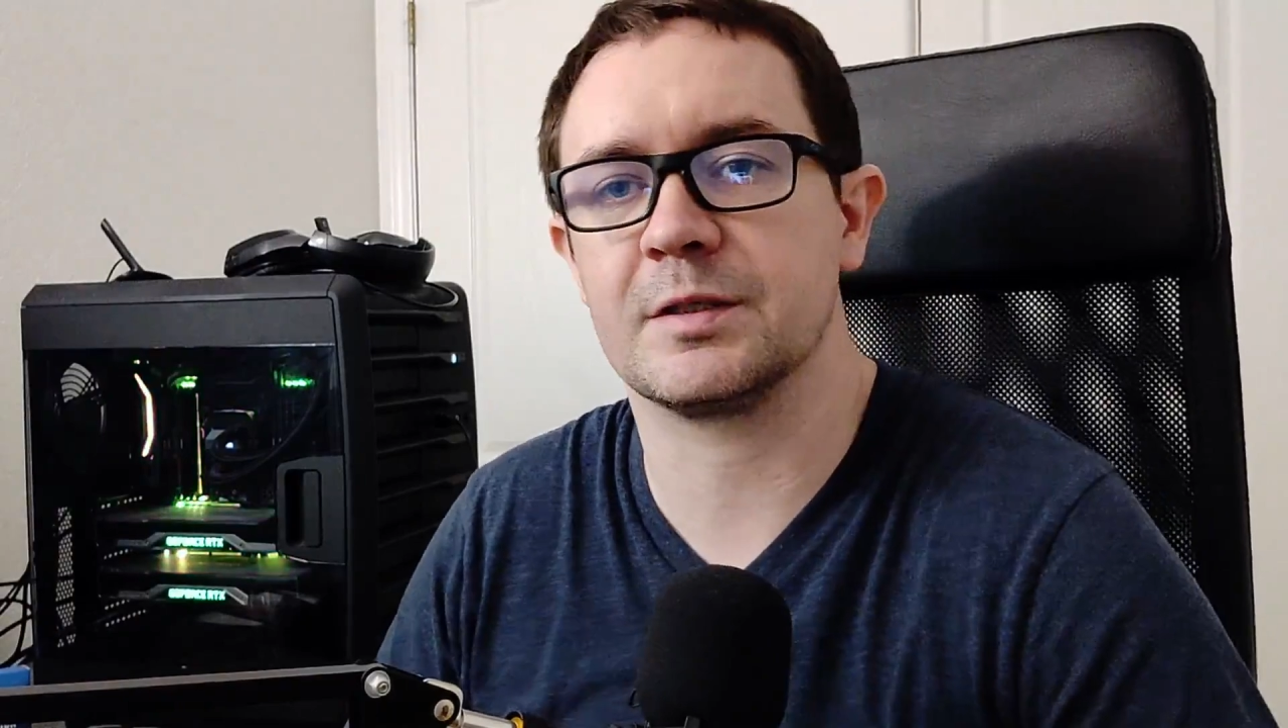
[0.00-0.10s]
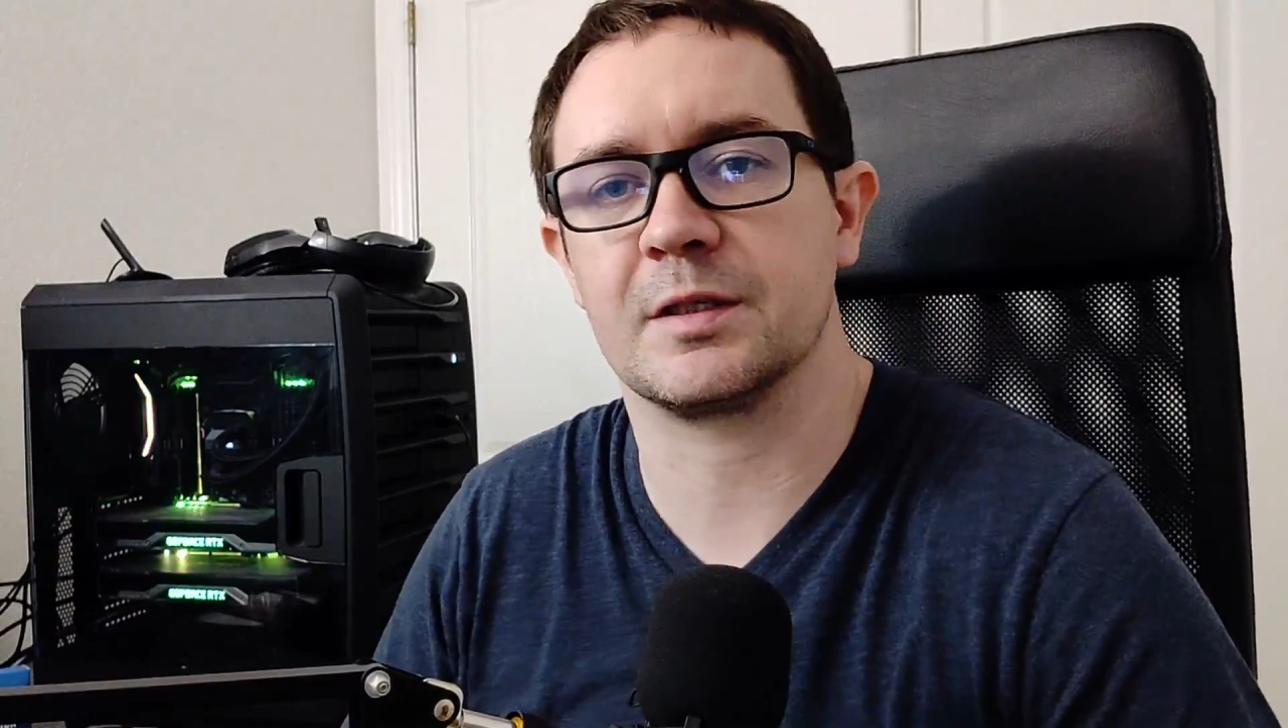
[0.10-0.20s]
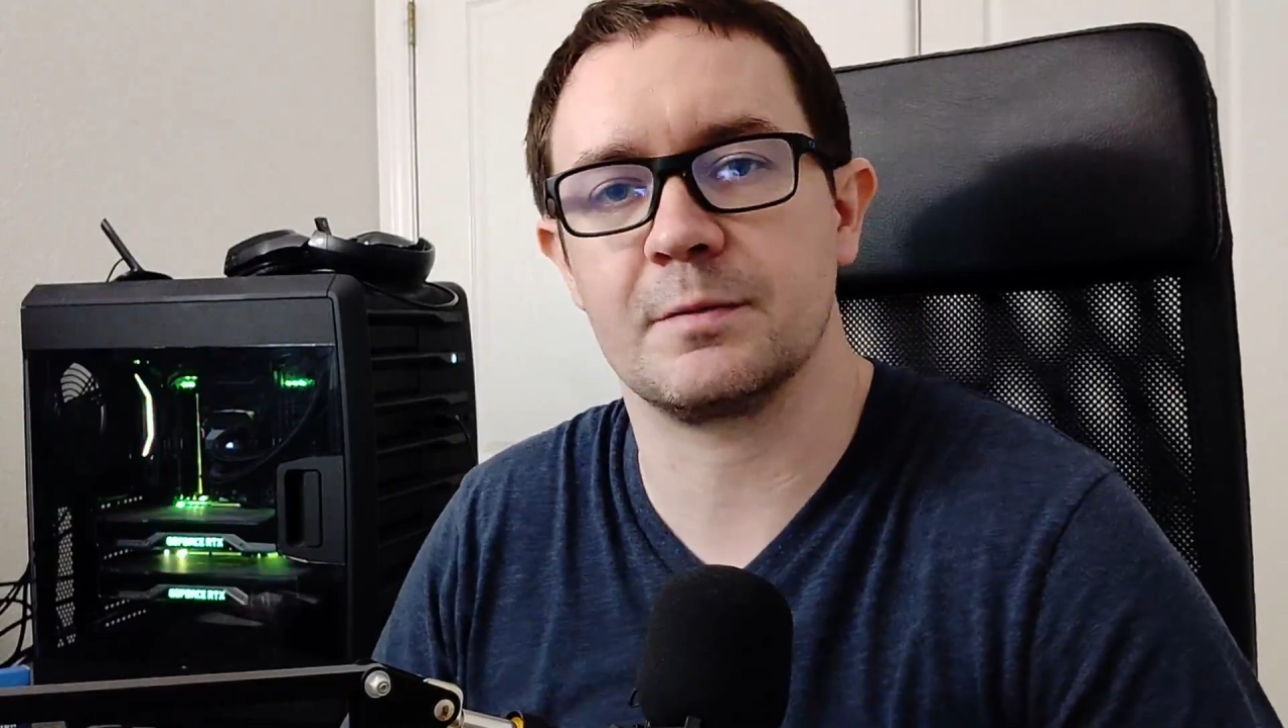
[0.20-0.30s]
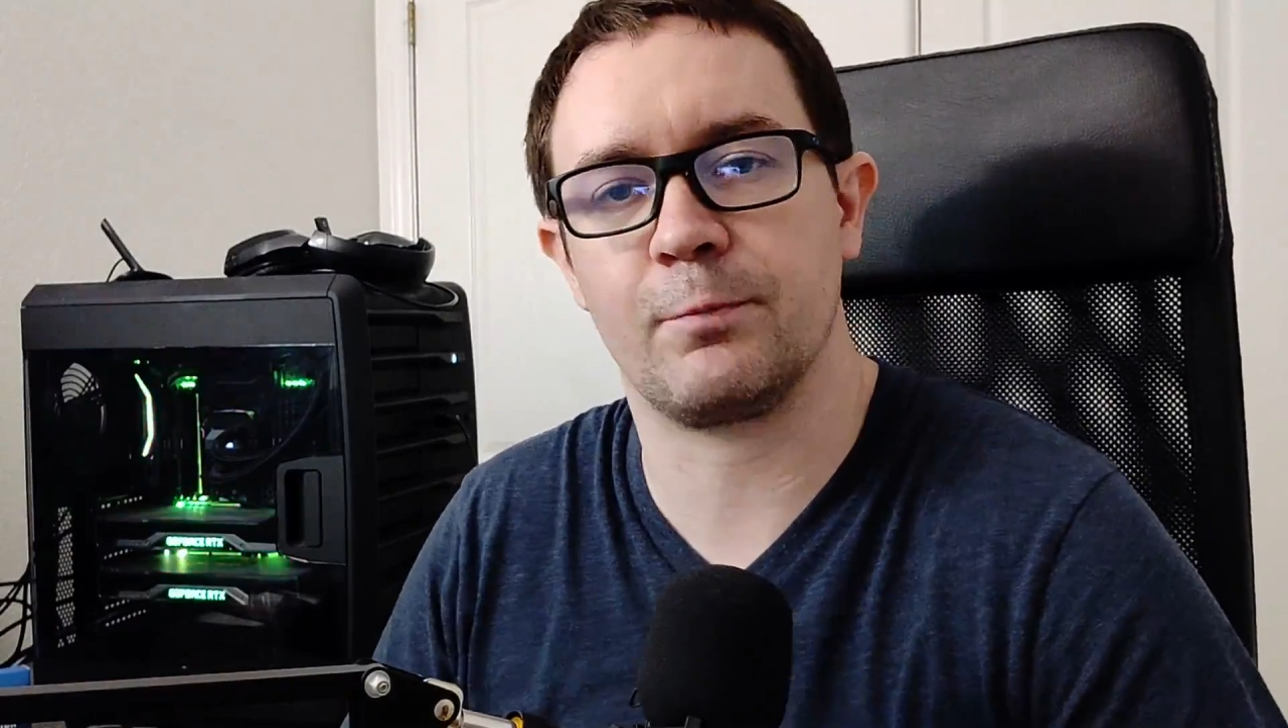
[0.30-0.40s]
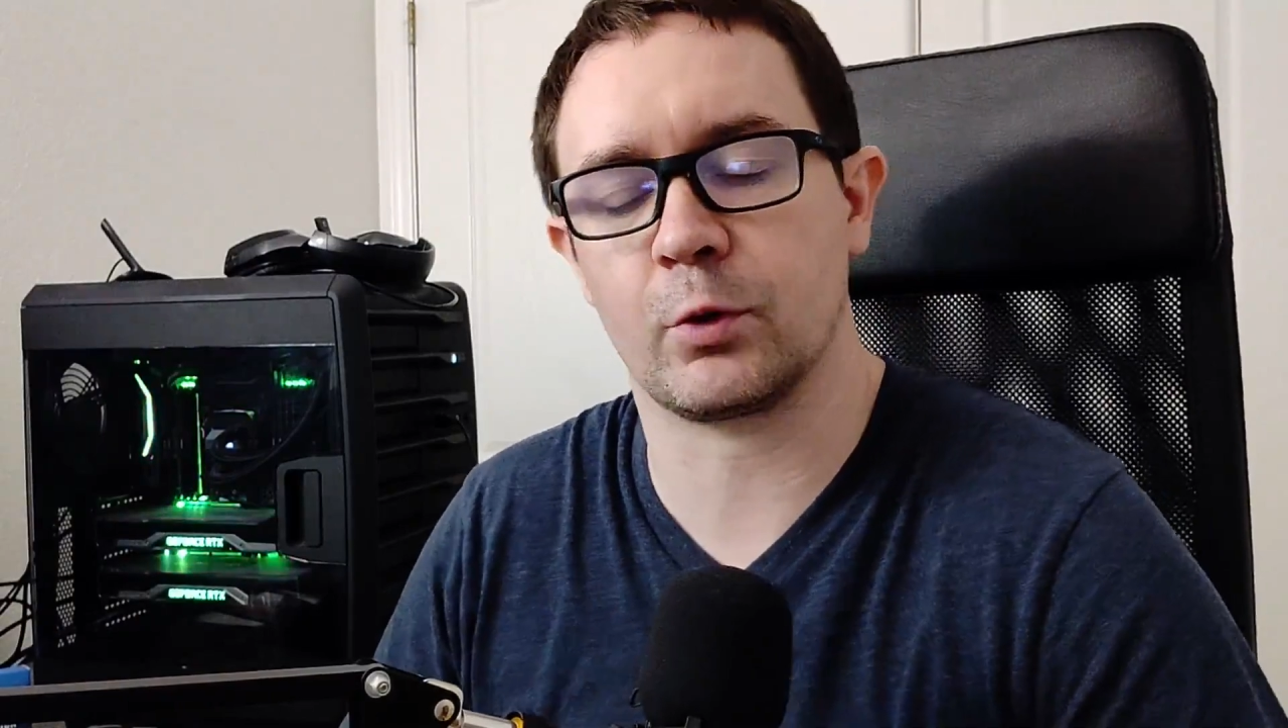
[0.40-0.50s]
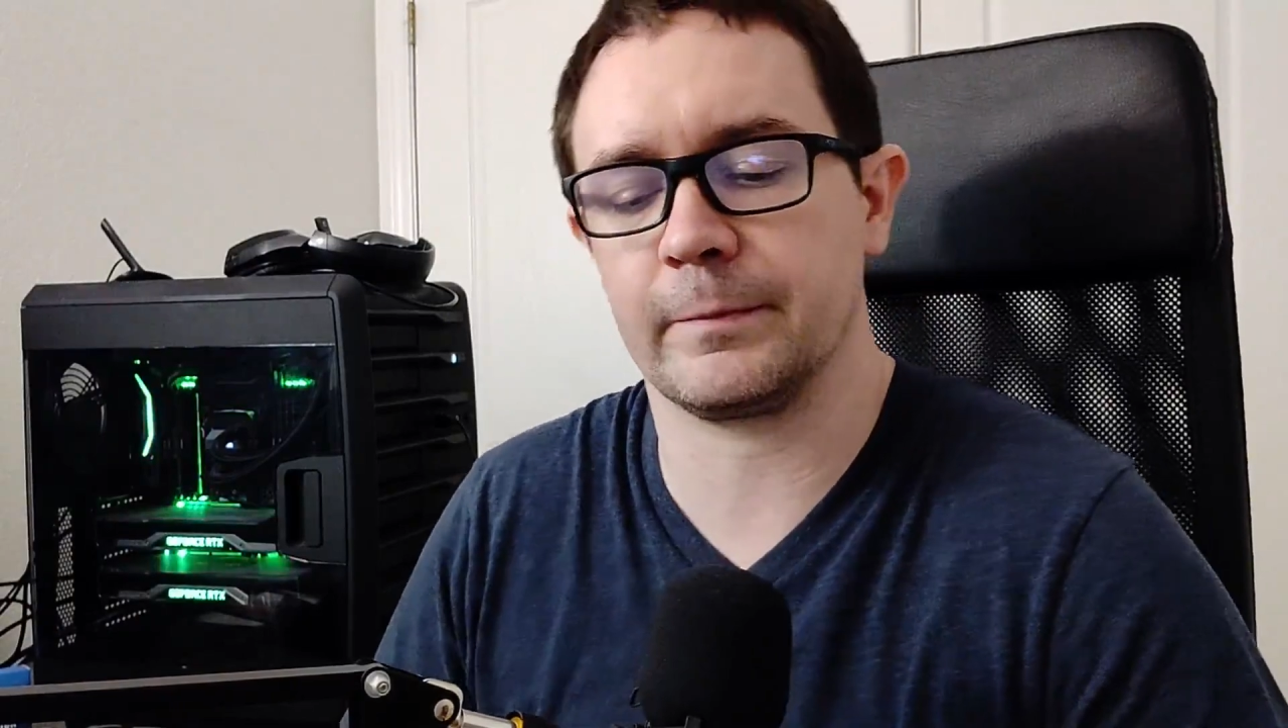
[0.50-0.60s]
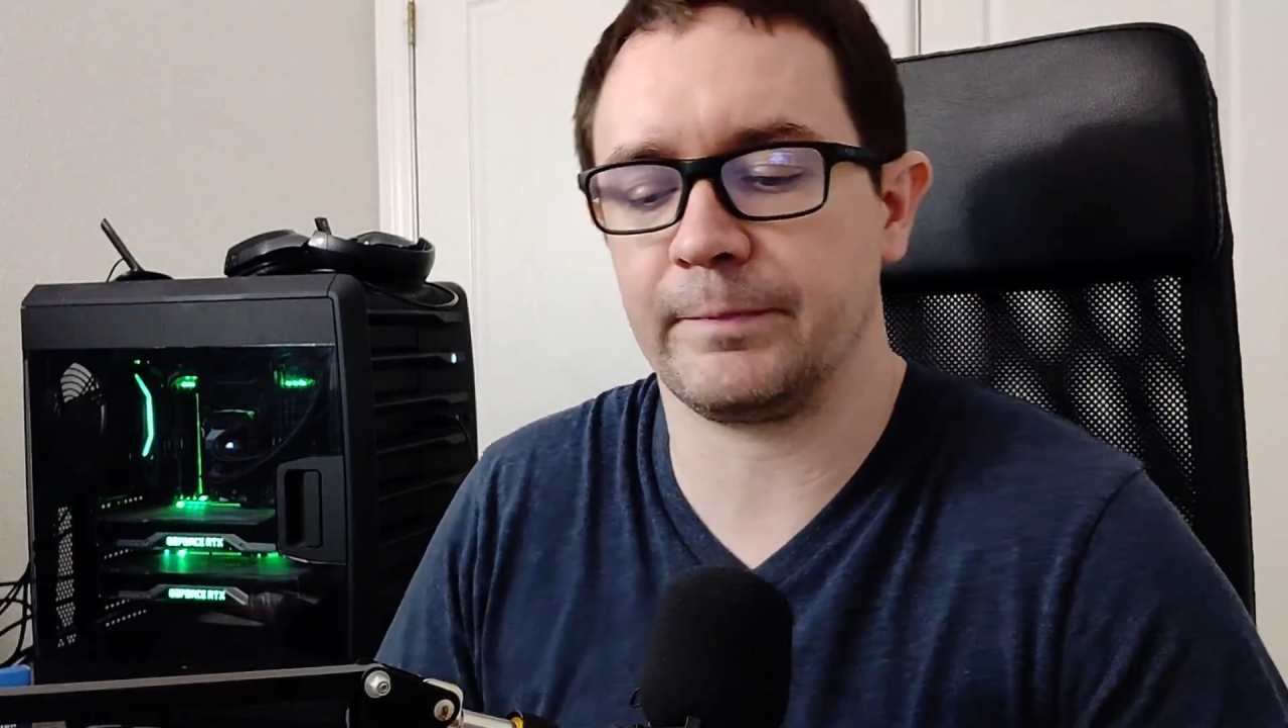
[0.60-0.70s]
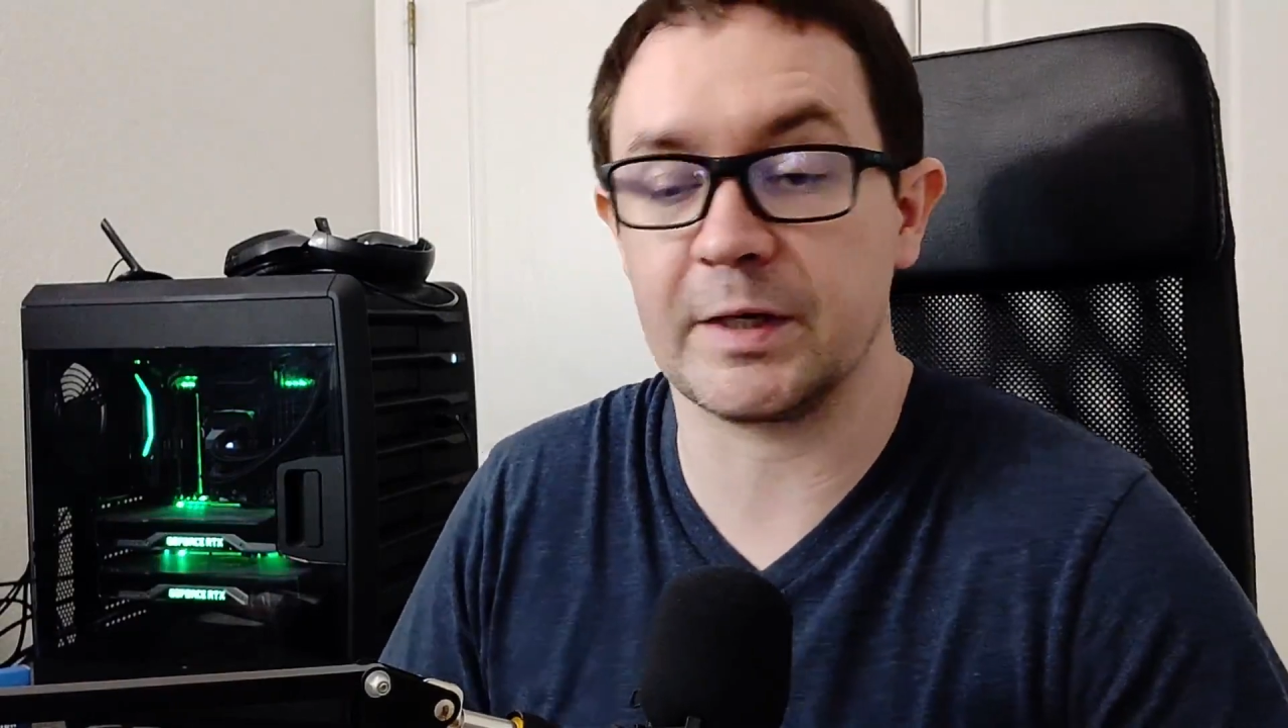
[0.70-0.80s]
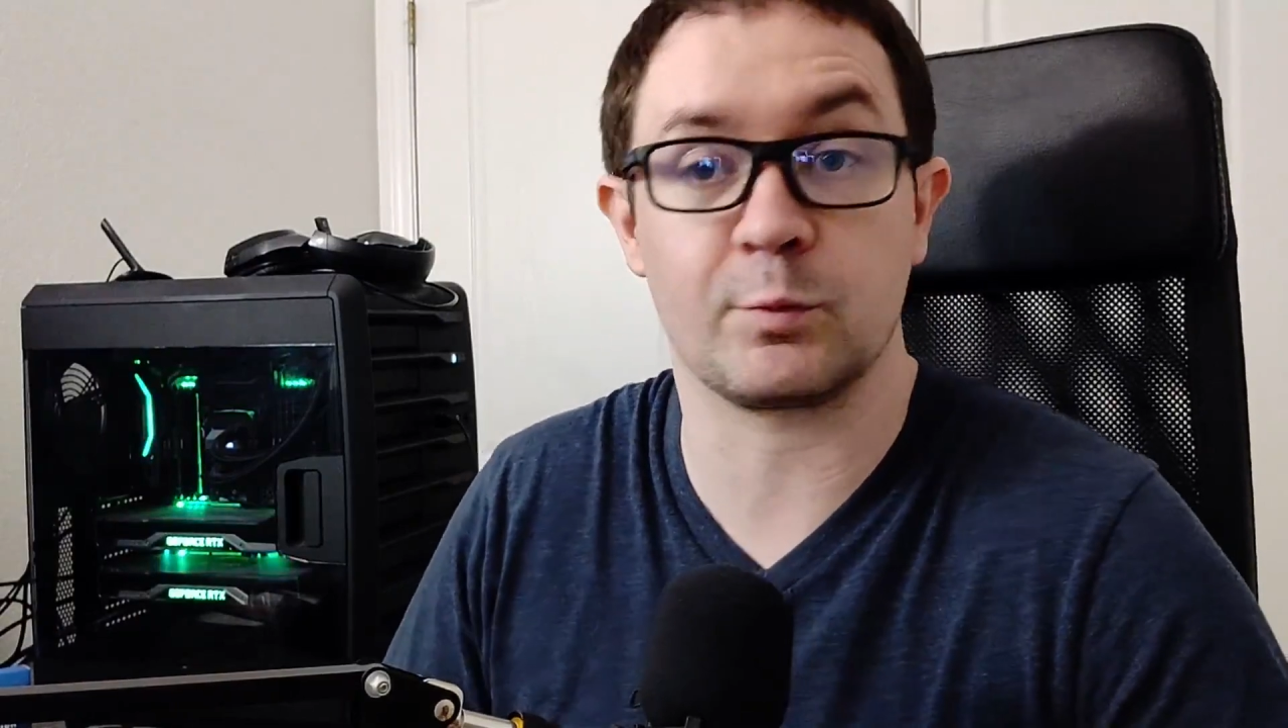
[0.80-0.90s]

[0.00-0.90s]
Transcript: because that's important